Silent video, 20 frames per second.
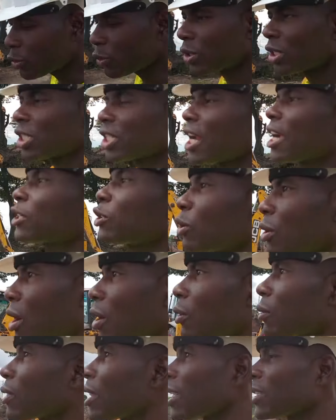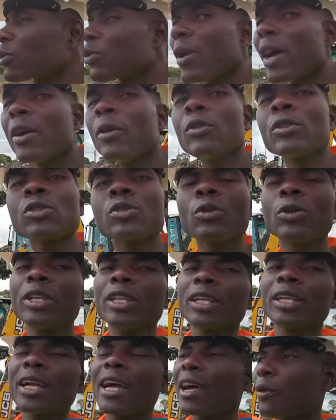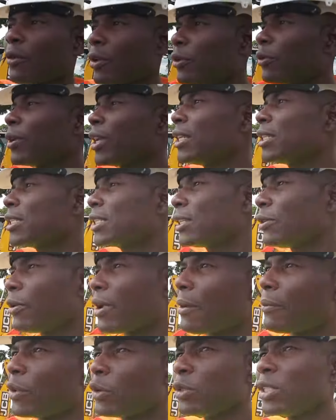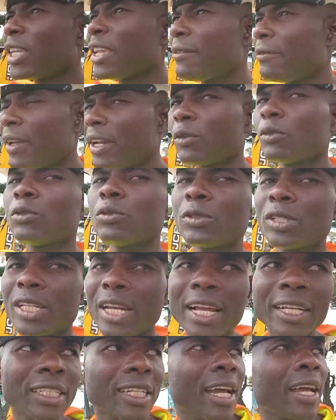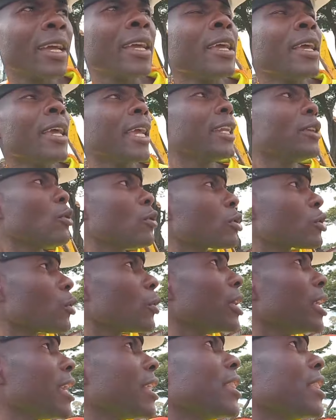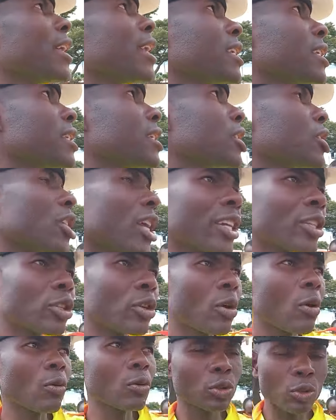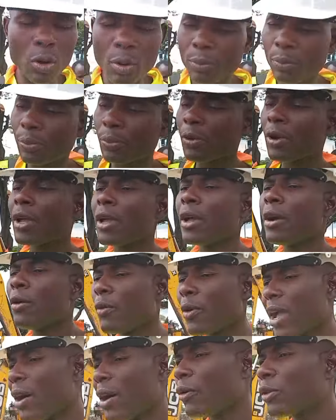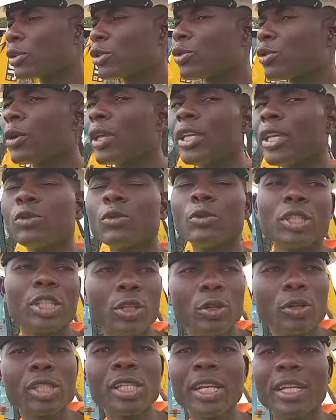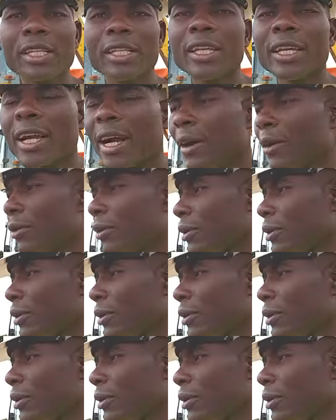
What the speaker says: structural. That's why also in Karo you can see we are building a very good structure. And also here there is structural job. We are also into geotechnical.